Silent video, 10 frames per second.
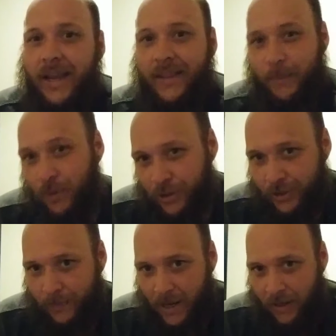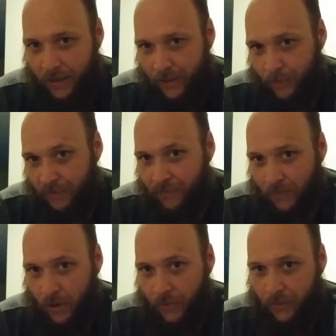and they pushed them out a little bit
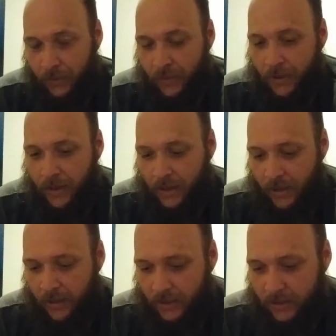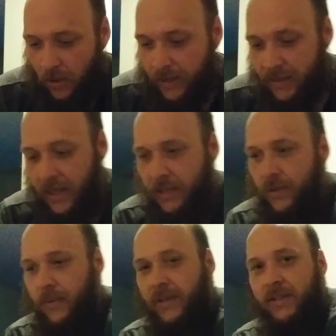further. Because all it's got to
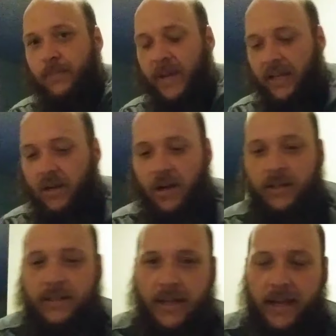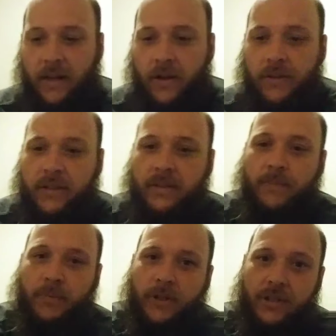do is make contact. All these
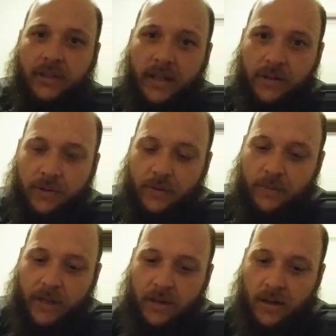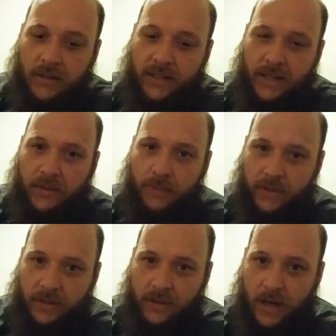brushes got to do is make contact
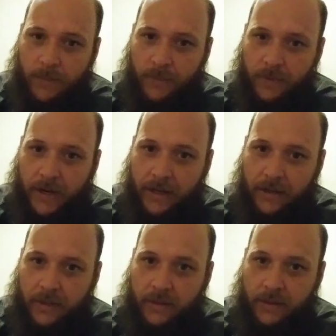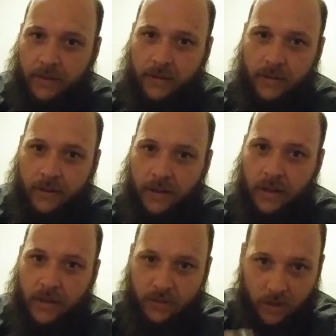with this copper right here.
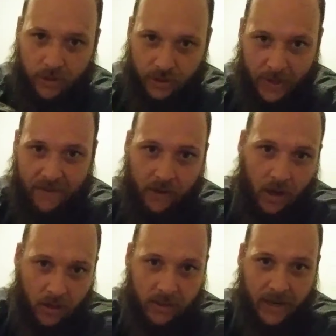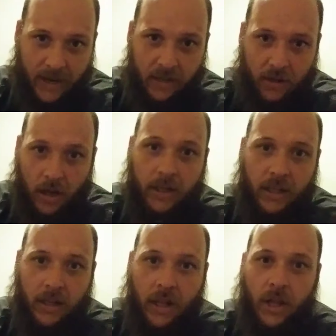As long as you have contact on
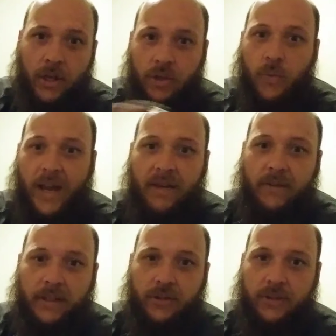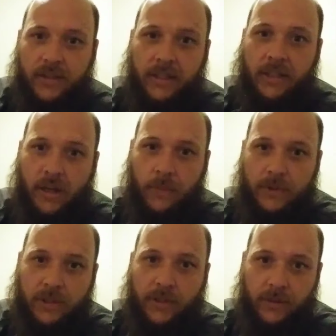it, you have electricity
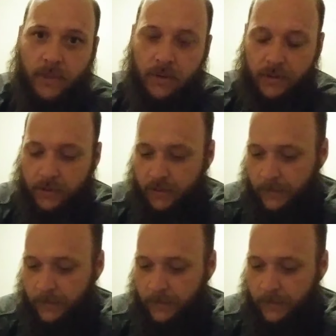going to your motor.